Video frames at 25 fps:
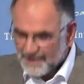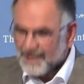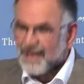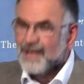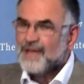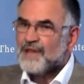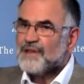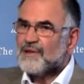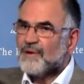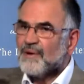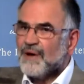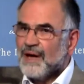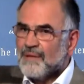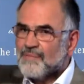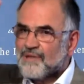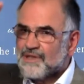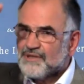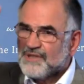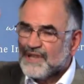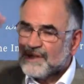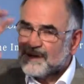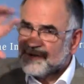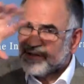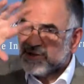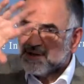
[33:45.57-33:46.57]
So I'm
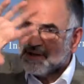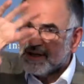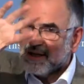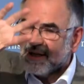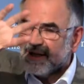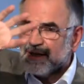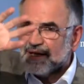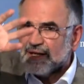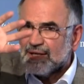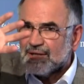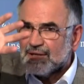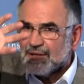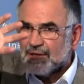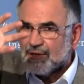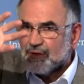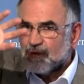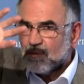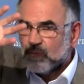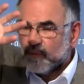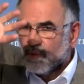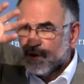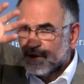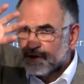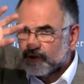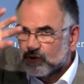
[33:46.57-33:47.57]
suggesting
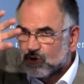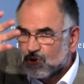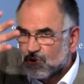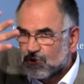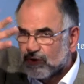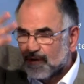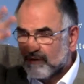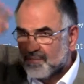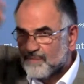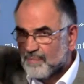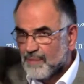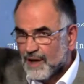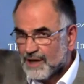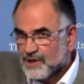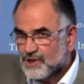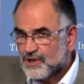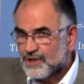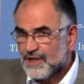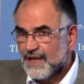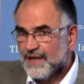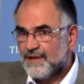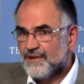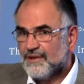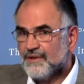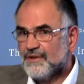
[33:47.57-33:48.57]
one could have
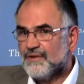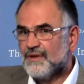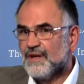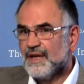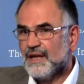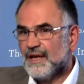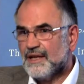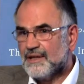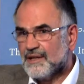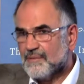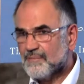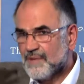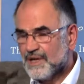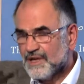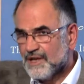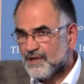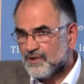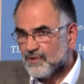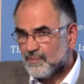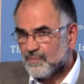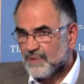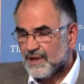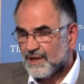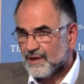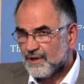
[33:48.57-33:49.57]
modulated the money to
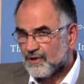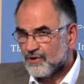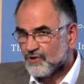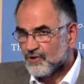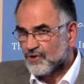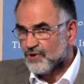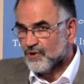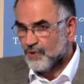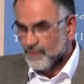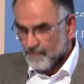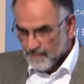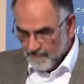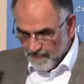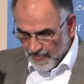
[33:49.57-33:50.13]
Pillar 2.